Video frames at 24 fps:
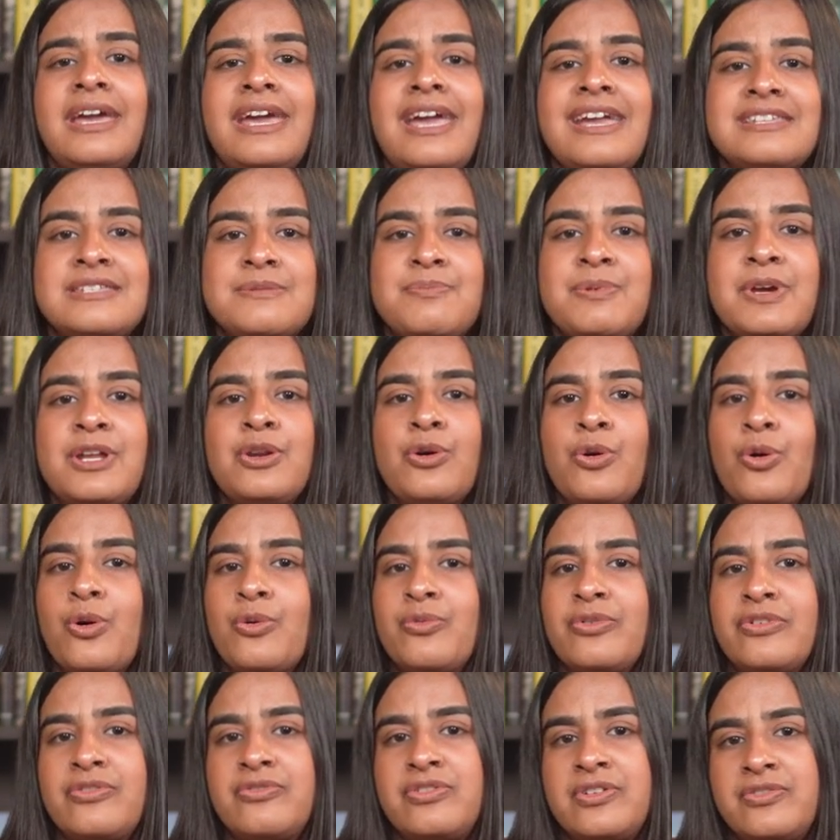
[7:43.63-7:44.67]
It's been
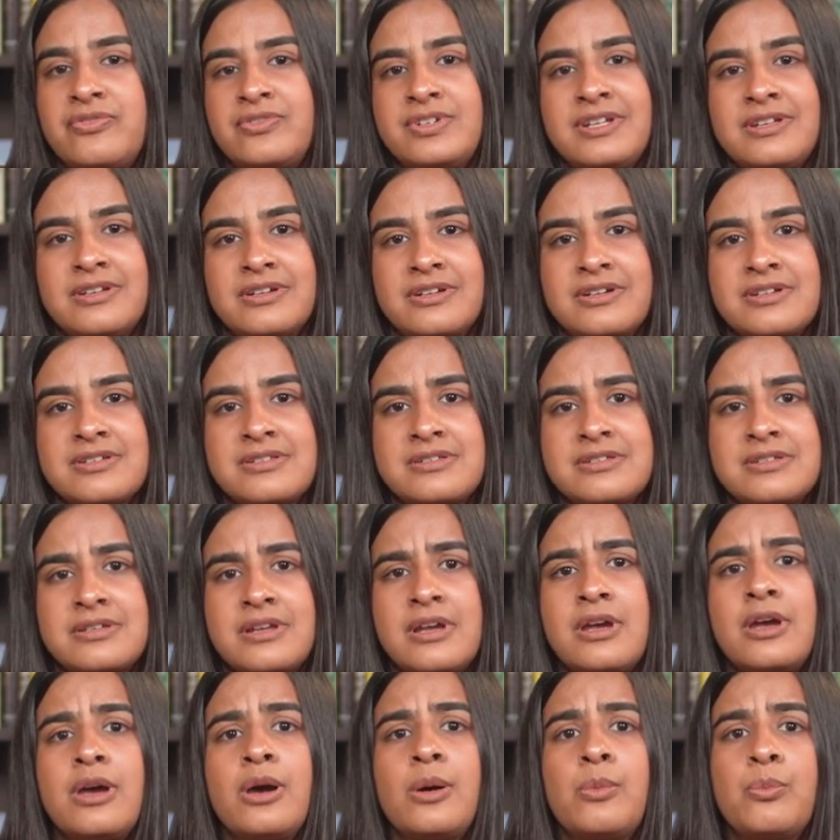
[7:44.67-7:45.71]
over 50 years.
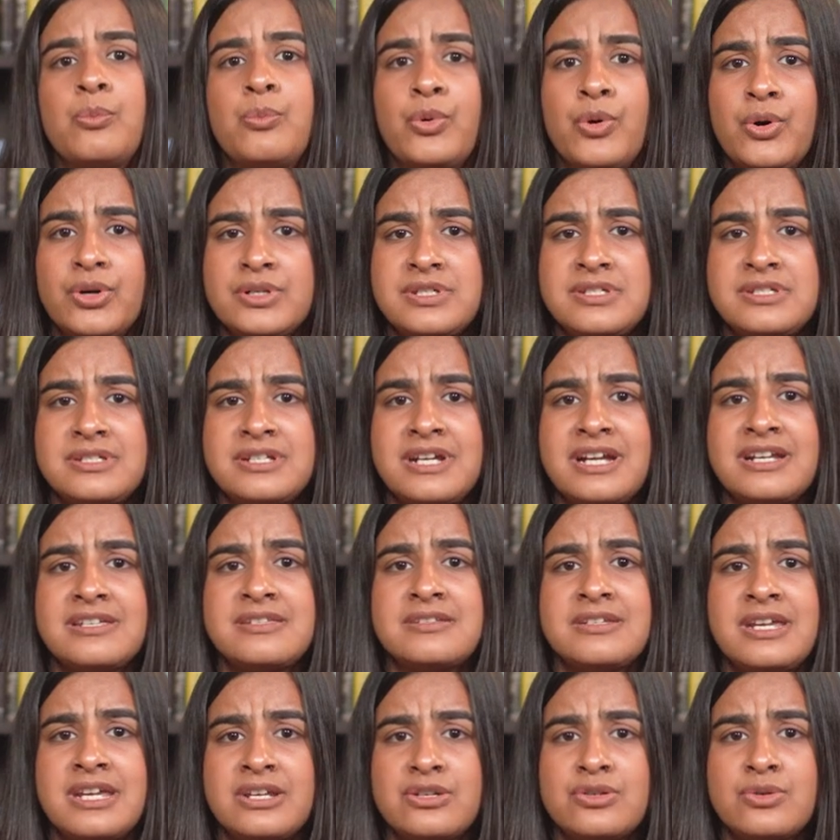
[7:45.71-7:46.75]
Both states
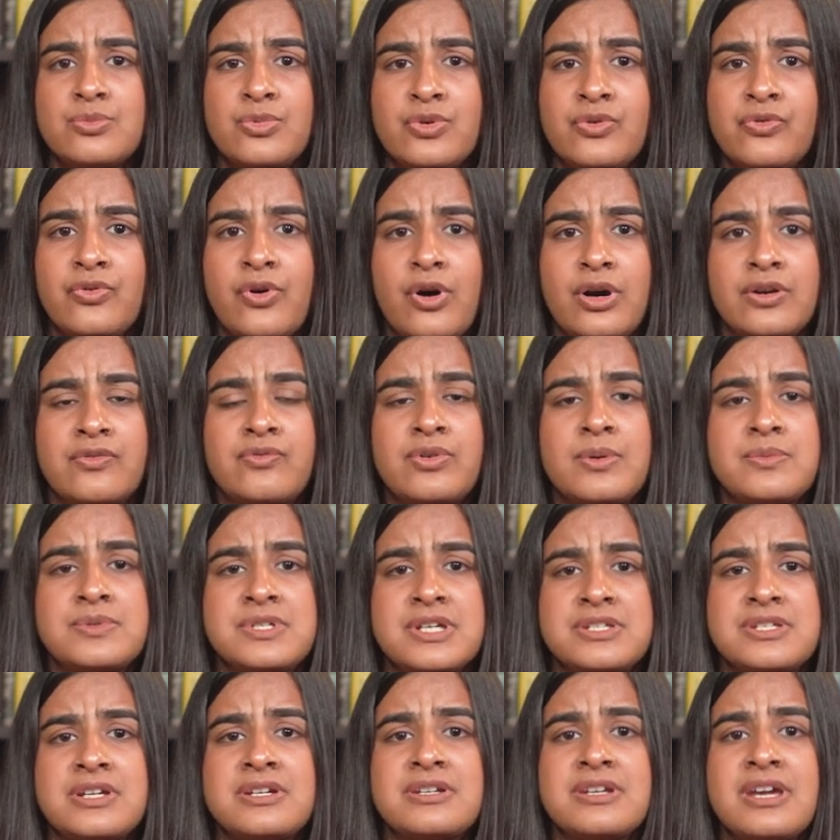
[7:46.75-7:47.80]
need to move on from
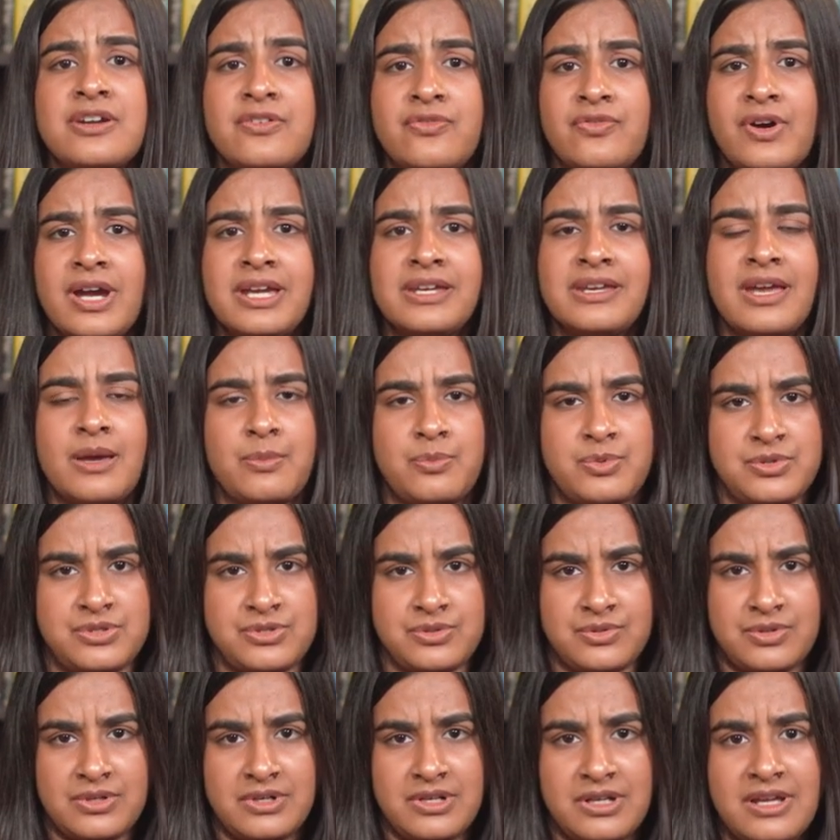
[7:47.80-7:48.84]
such a terrifying
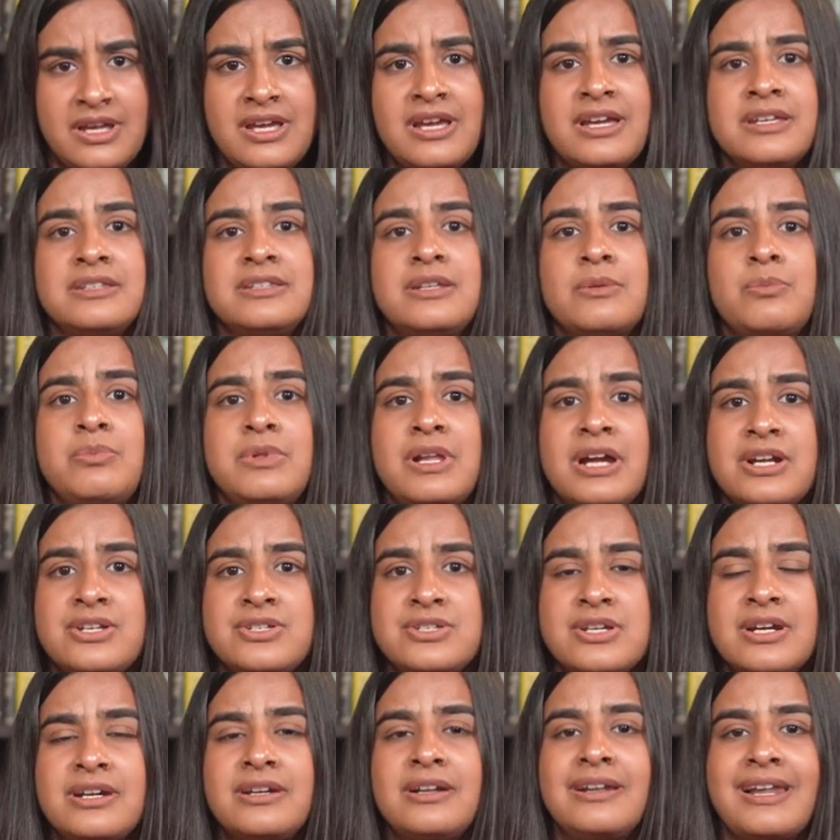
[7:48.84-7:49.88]
episode. The
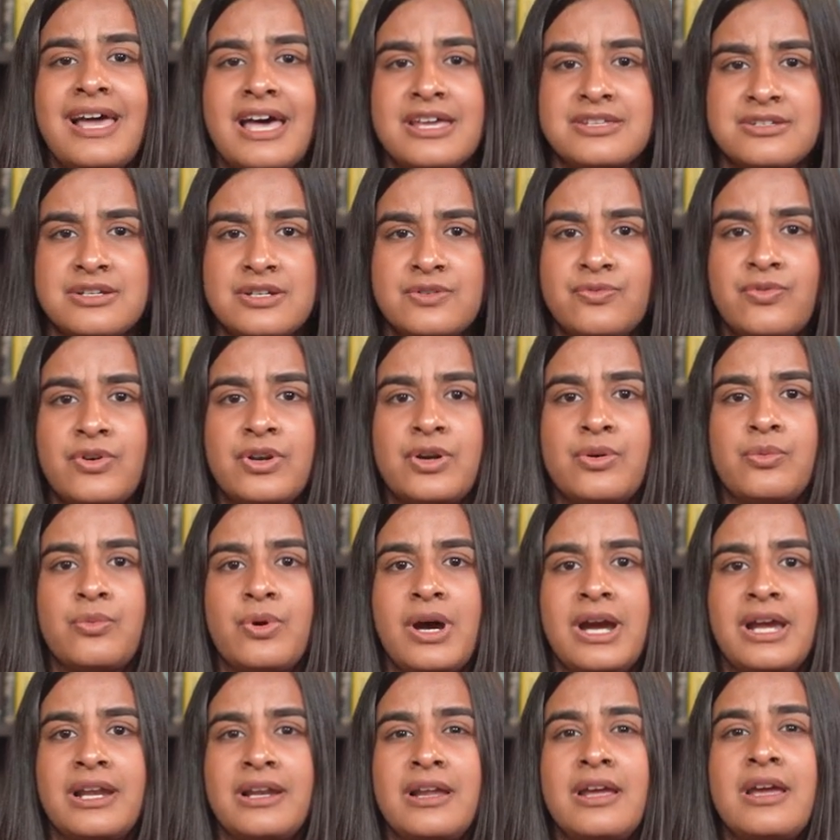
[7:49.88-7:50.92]
bloodshed lasted for a
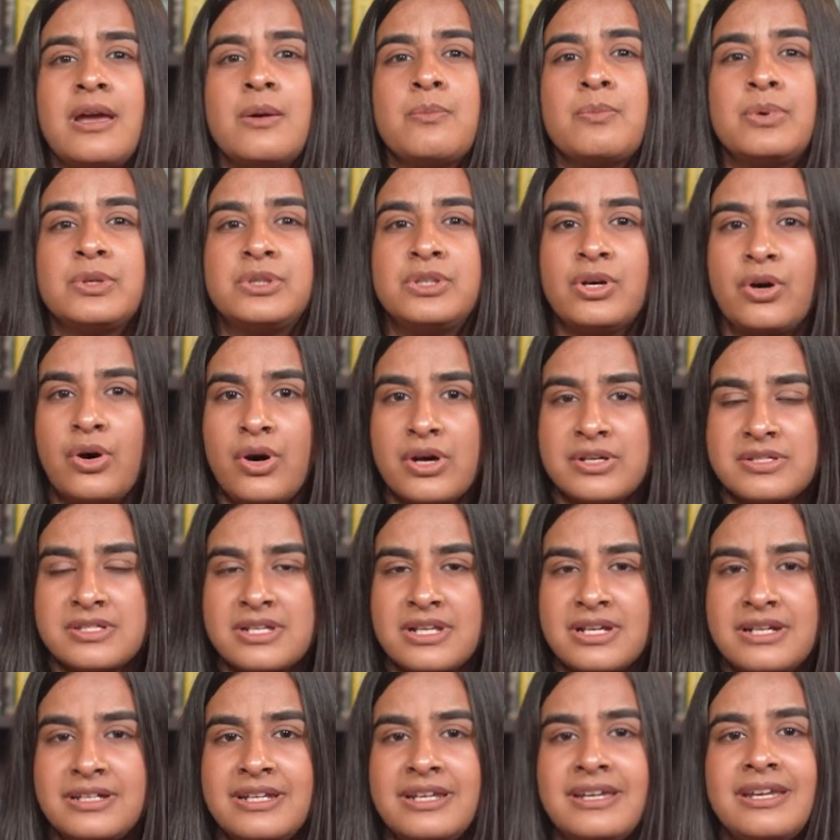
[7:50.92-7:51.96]
while, but the
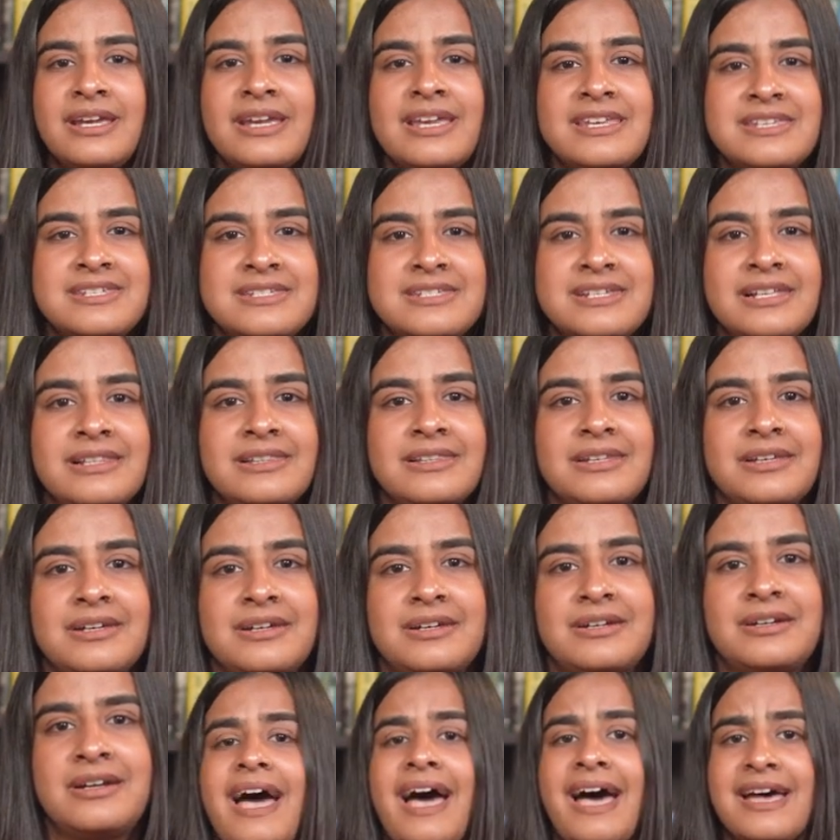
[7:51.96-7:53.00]
hostility is still
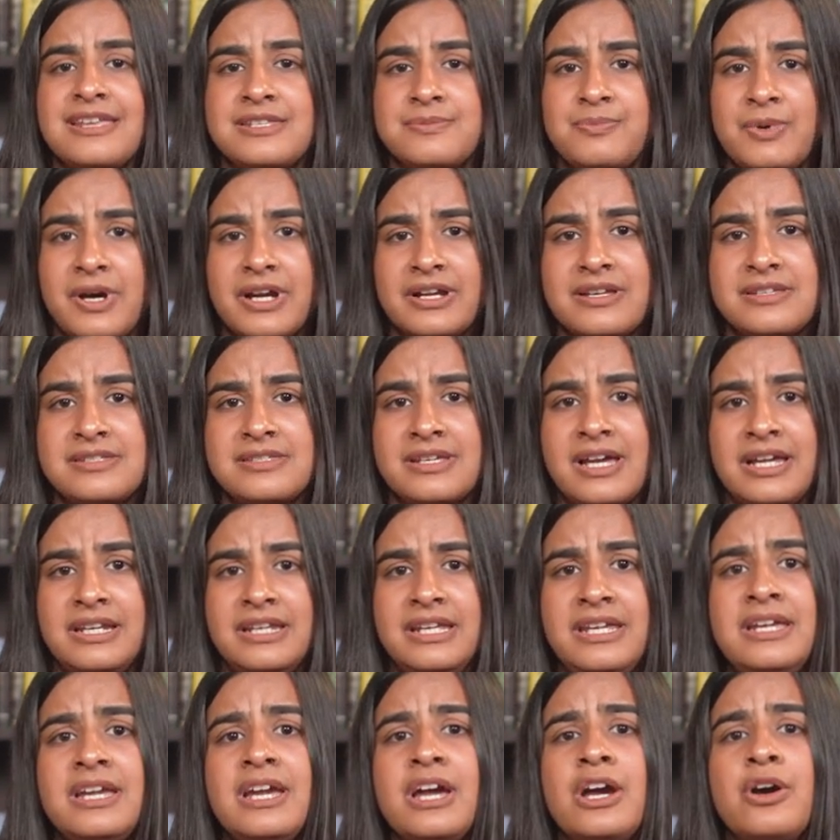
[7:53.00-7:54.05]
there. As
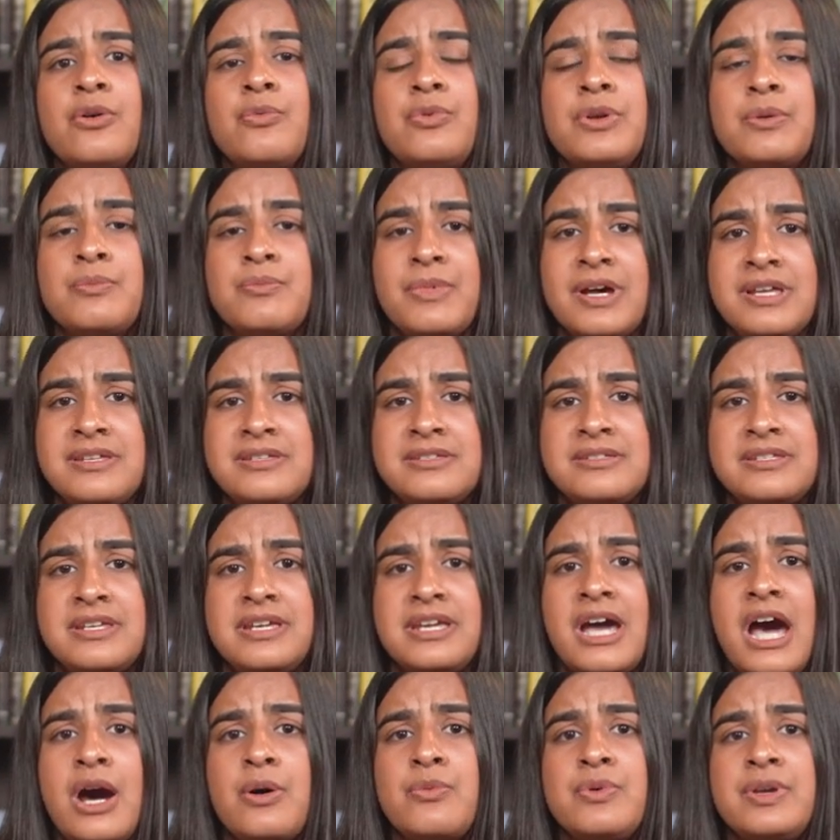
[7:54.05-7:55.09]
Pakistani, we must
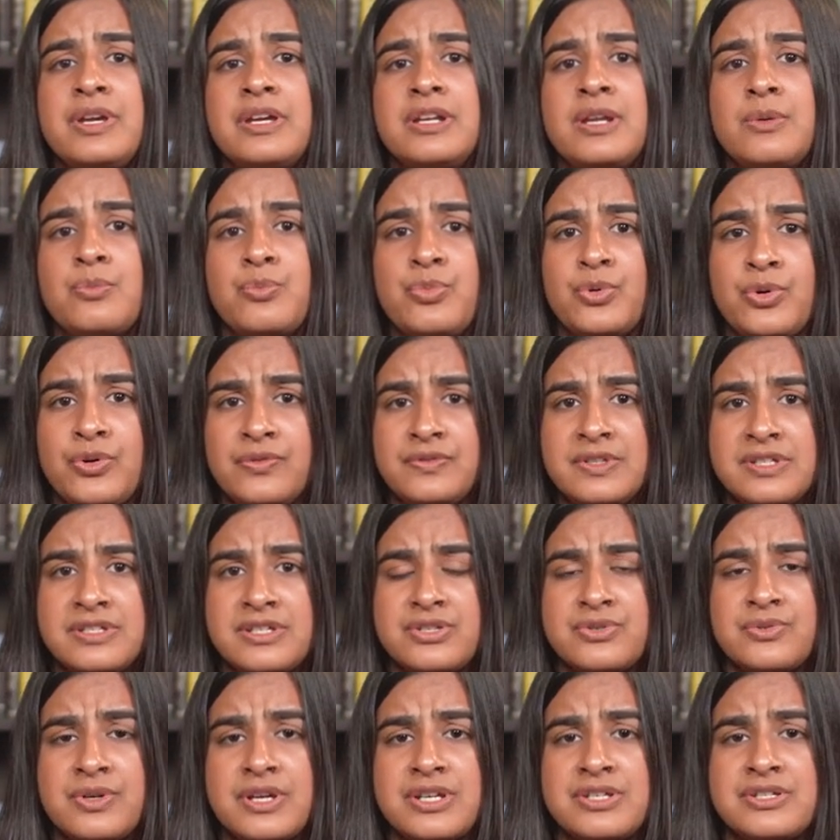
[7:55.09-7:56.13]
see how we can improve the
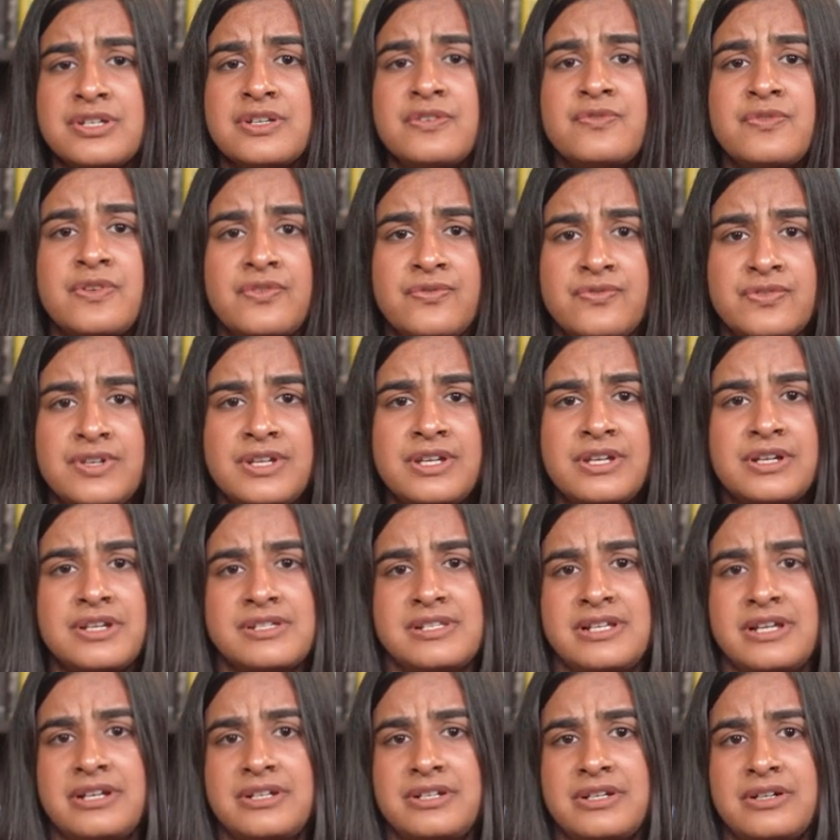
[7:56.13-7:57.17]
situation 50
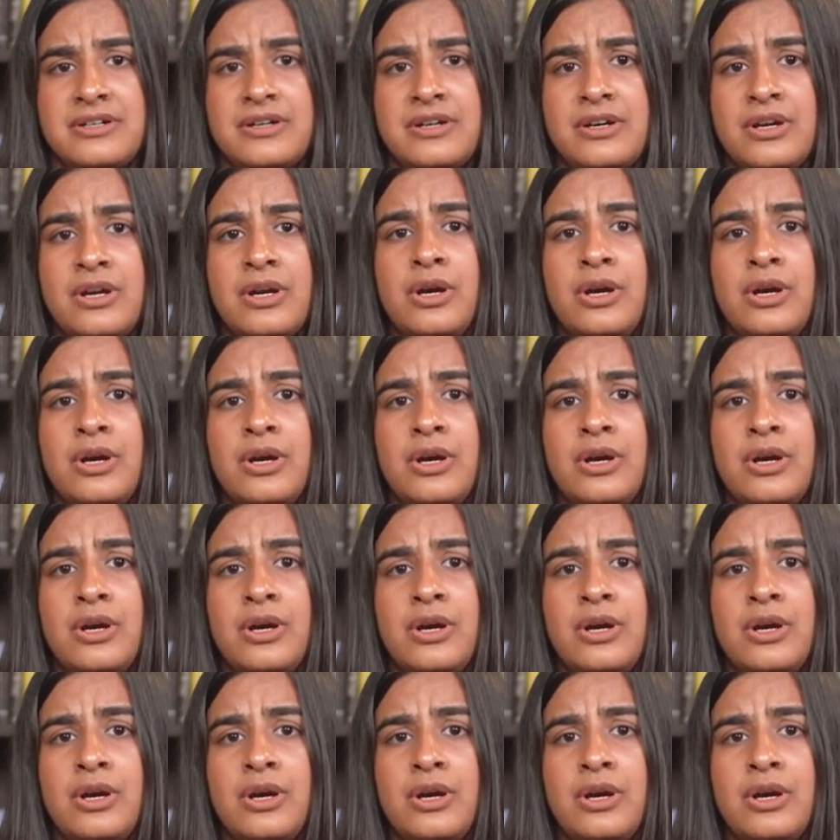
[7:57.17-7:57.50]
years later.